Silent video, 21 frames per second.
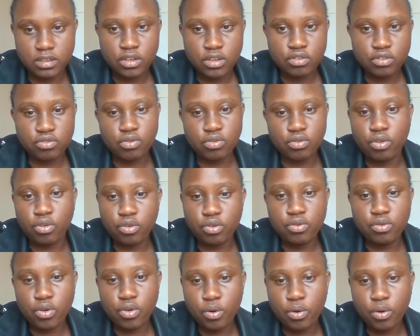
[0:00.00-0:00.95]
So you
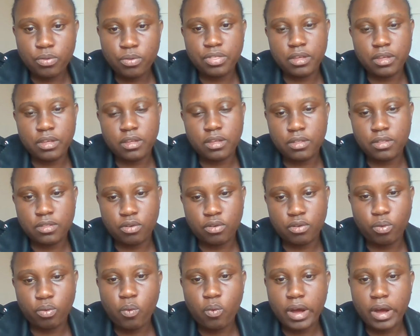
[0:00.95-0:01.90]
know the
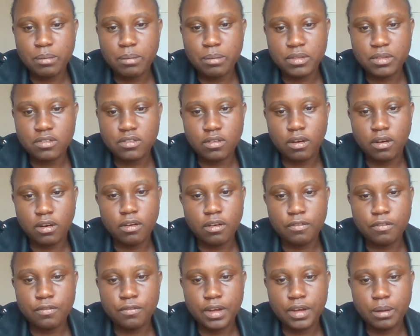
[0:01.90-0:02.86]
requirements of
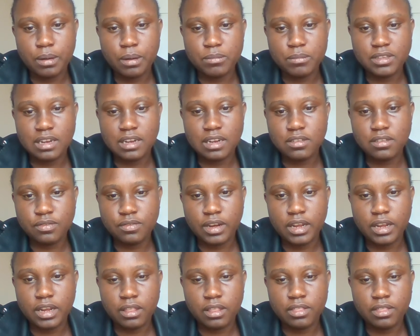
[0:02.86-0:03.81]

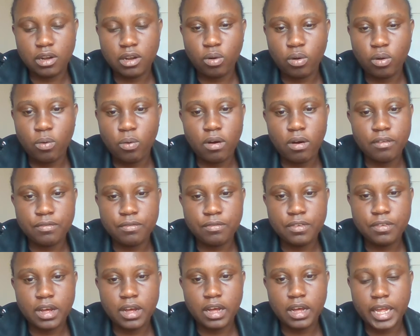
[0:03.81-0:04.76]
satisfying the law
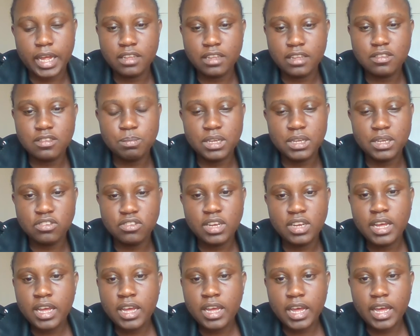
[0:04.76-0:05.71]
of hate speech
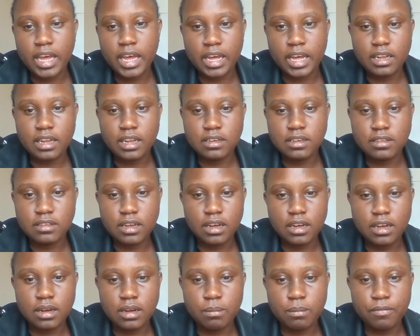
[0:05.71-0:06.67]
and
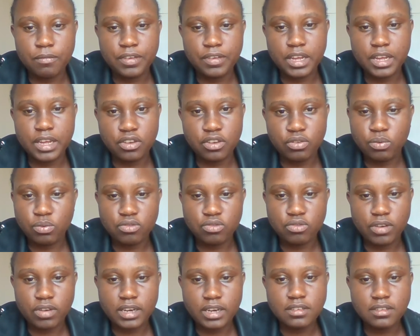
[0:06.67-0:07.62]
fake news,
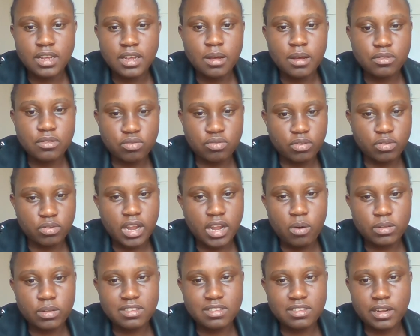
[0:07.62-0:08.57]
right? So now
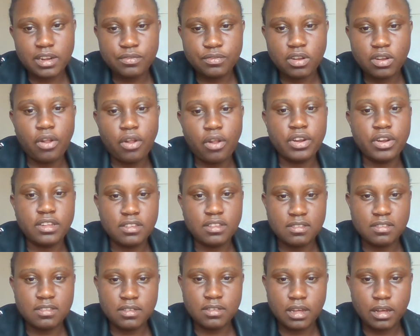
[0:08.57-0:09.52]
what's left to learn
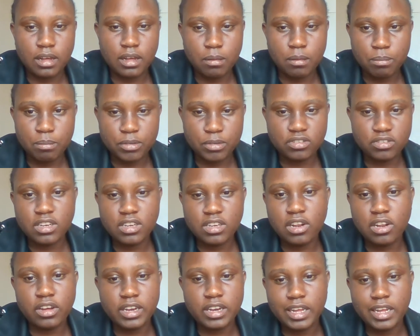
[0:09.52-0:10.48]
is machine
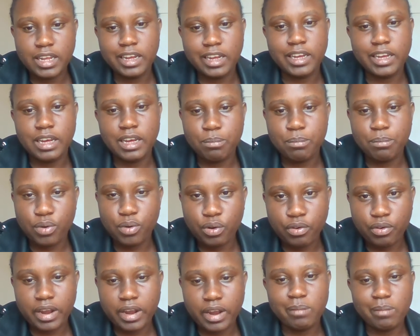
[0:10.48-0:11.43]
learning and
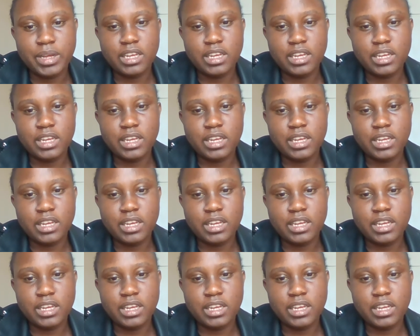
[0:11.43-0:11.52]
programming.